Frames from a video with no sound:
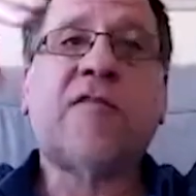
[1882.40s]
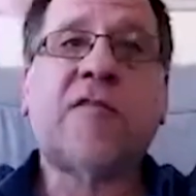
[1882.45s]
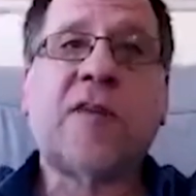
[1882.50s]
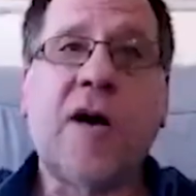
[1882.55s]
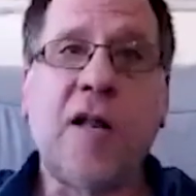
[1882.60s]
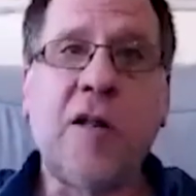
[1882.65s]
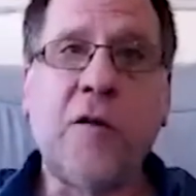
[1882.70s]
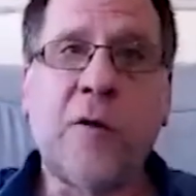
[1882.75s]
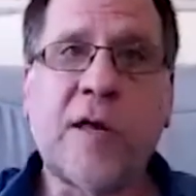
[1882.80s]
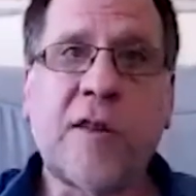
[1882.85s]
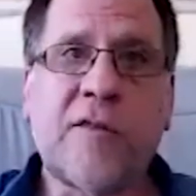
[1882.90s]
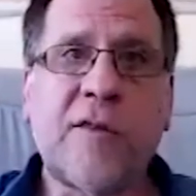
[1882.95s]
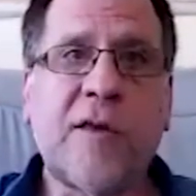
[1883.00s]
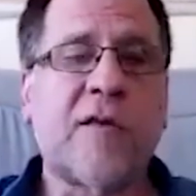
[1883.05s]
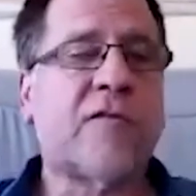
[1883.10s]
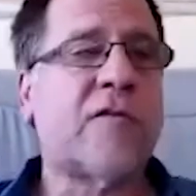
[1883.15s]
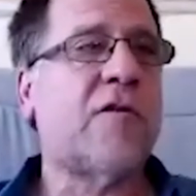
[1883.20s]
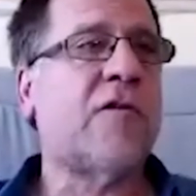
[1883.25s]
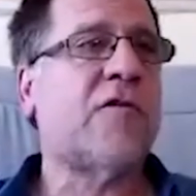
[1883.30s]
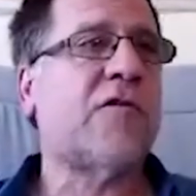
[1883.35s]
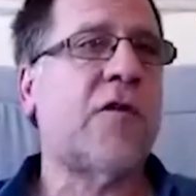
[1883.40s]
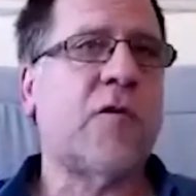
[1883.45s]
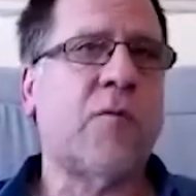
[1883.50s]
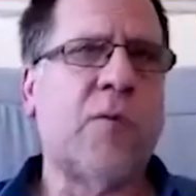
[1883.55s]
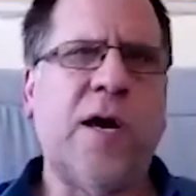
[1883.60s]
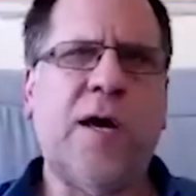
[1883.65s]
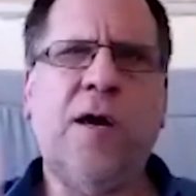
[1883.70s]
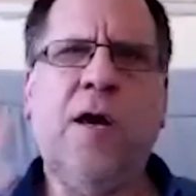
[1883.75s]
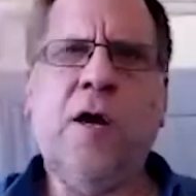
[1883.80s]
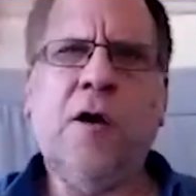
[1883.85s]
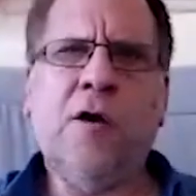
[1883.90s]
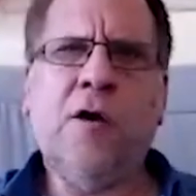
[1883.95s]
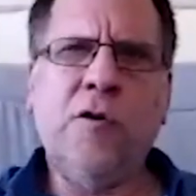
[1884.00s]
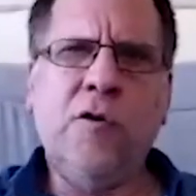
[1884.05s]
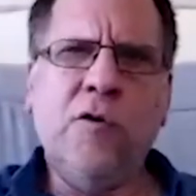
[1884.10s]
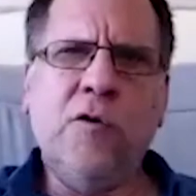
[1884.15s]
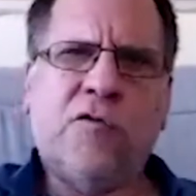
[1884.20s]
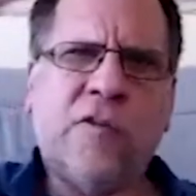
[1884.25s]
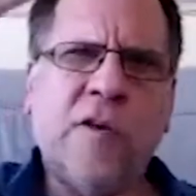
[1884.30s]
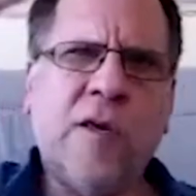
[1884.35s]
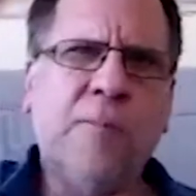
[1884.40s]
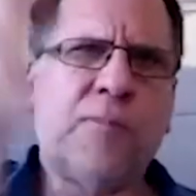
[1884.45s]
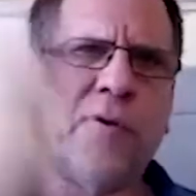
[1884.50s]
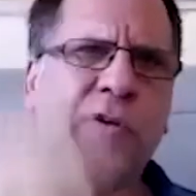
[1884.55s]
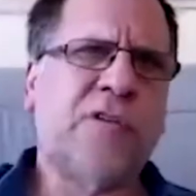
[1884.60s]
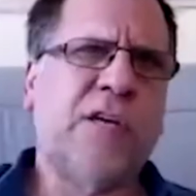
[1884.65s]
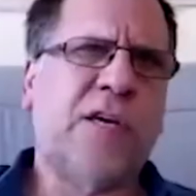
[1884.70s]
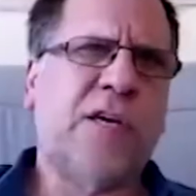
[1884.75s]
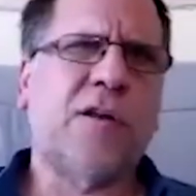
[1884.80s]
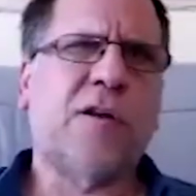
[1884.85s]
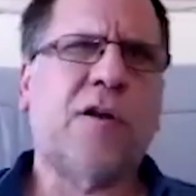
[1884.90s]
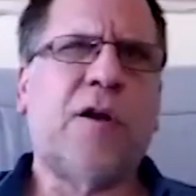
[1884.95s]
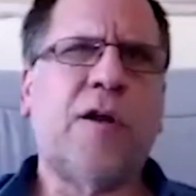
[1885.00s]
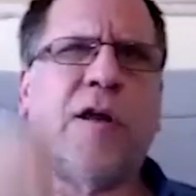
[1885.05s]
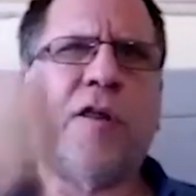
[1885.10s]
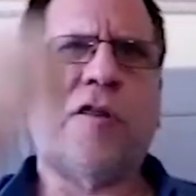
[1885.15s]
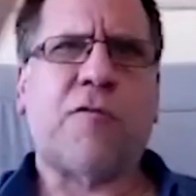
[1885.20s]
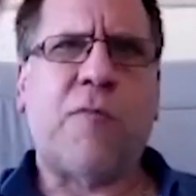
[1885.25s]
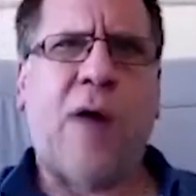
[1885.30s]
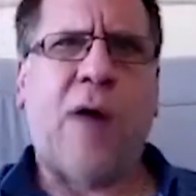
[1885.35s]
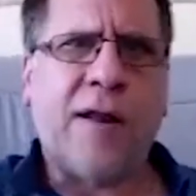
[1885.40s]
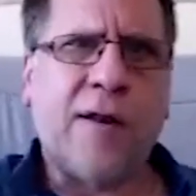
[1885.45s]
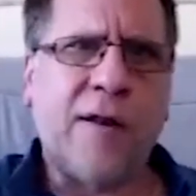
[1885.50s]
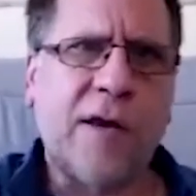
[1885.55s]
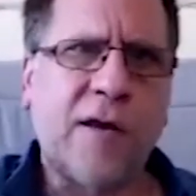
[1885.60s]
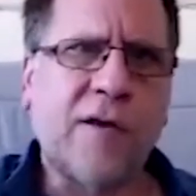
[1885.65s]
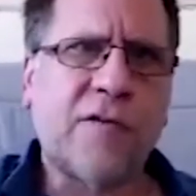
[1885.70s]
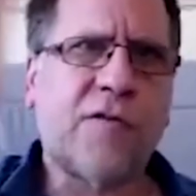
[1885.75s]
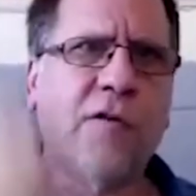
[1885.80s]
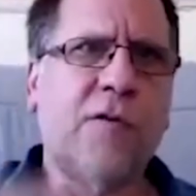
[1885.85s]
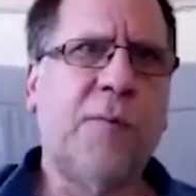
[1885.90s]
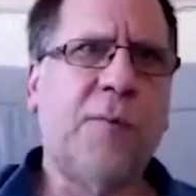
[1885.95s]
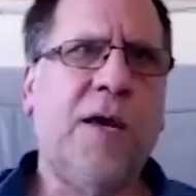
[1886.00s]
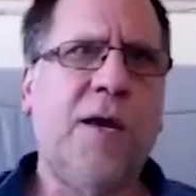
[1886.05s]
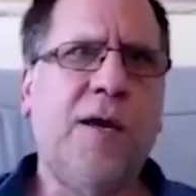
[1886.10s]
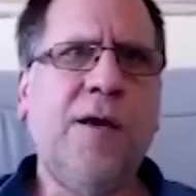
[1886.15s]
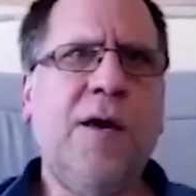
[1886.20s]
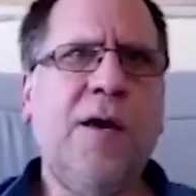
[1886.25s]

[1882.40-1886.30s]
mm-hmm. coloring mm-hmm. things in a certain way. You seem particularly threatening to me,